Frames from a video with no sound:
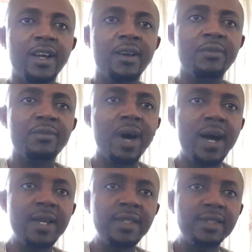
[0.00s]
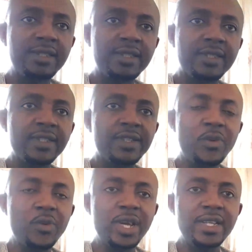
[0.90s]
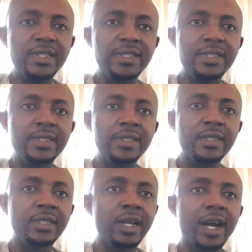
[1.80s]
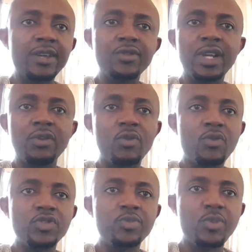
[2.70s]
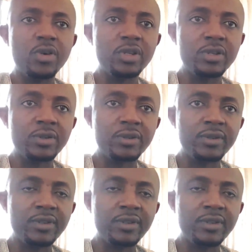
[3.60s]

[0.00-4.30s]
binds with another glucose molecule,